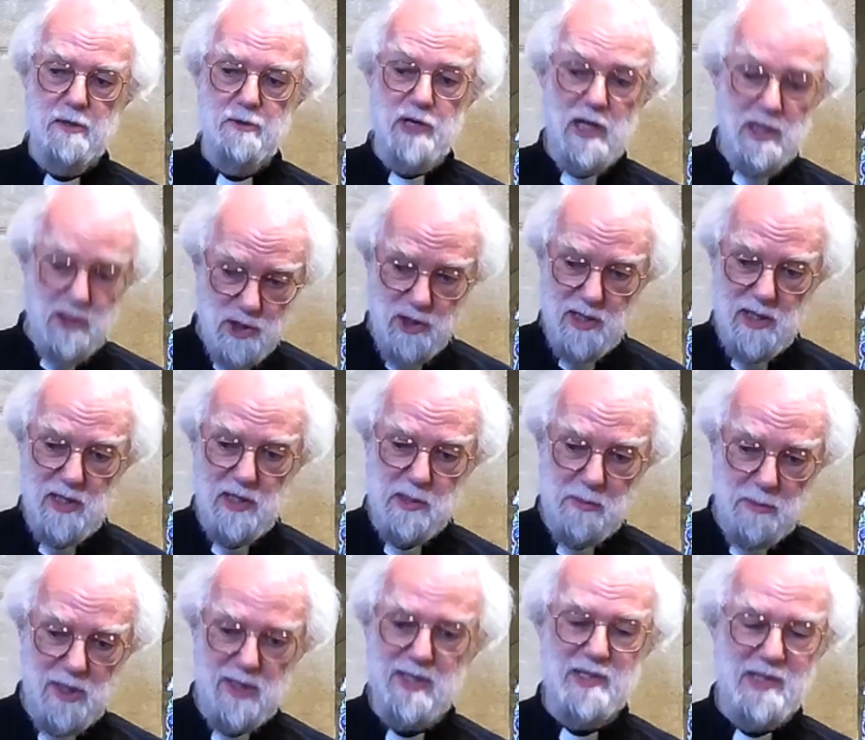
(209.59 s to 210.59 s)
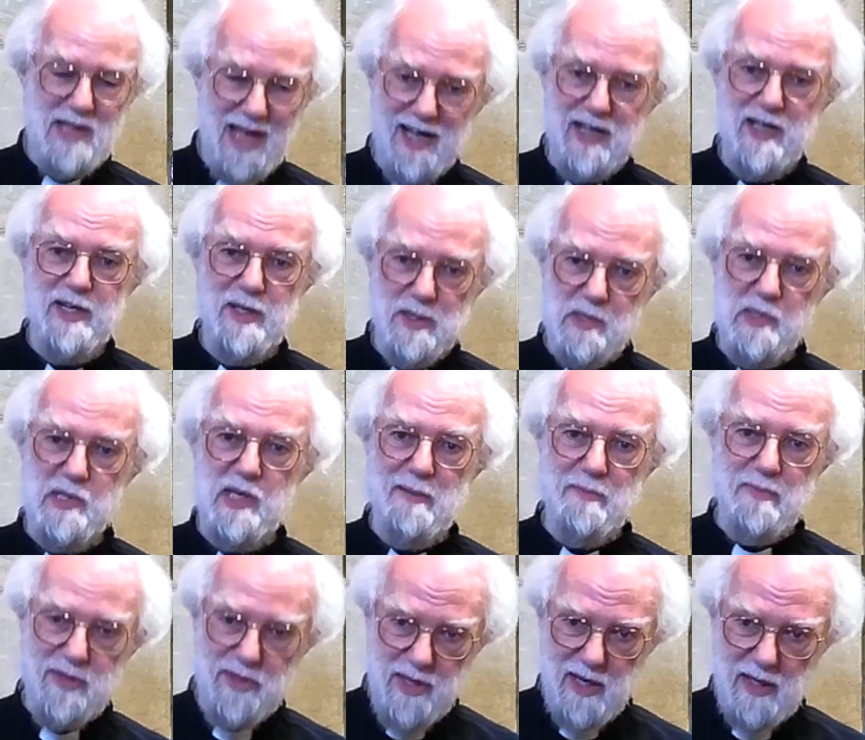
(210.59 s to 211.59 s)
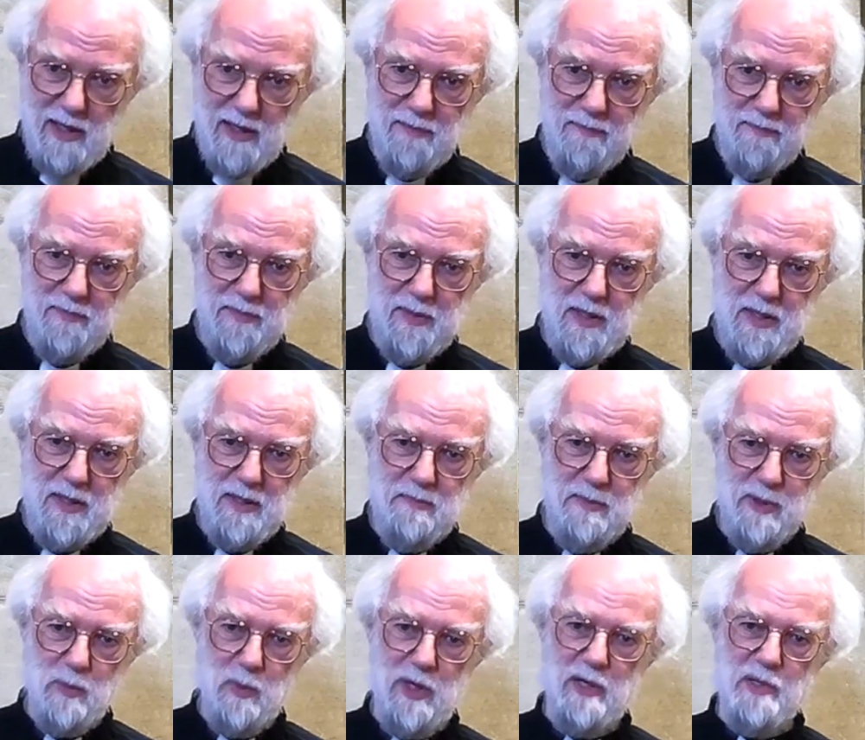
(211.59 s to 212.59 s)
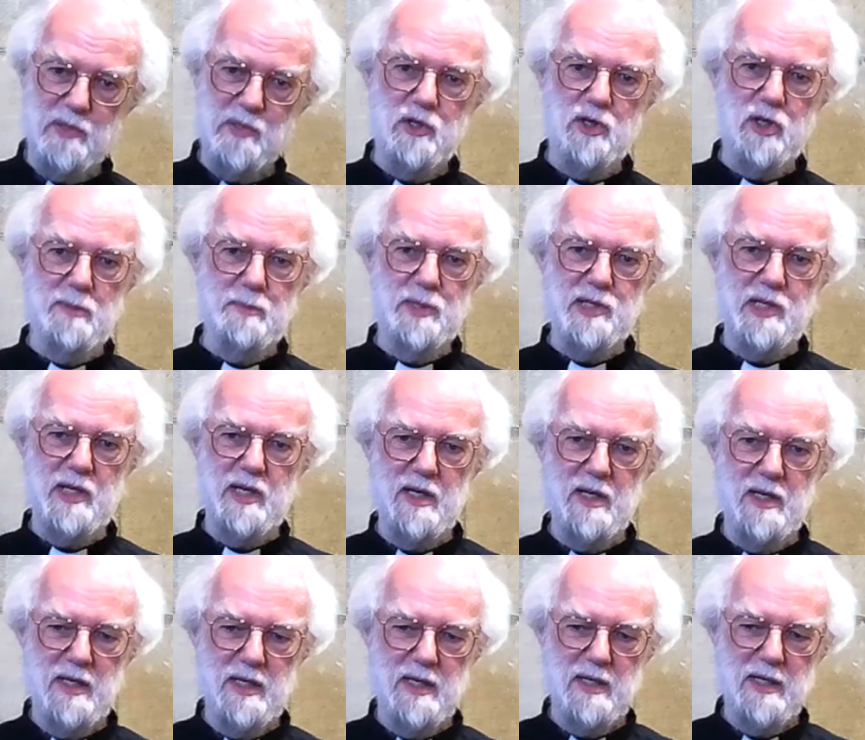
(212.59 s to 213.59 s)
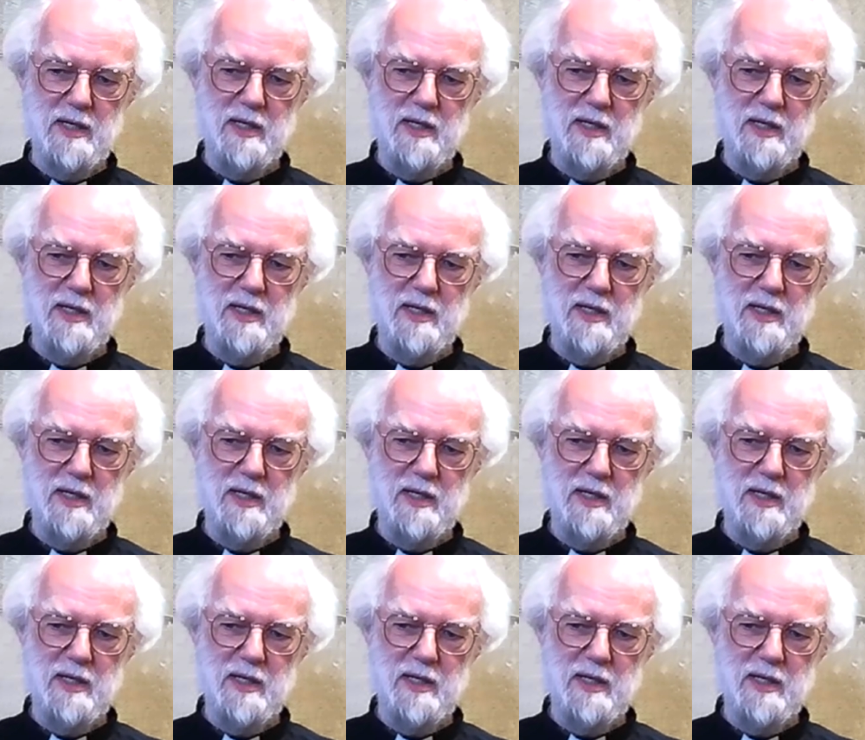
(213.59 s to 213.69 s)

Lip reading: Tragedy is about exactly the same thing, whereas comedy,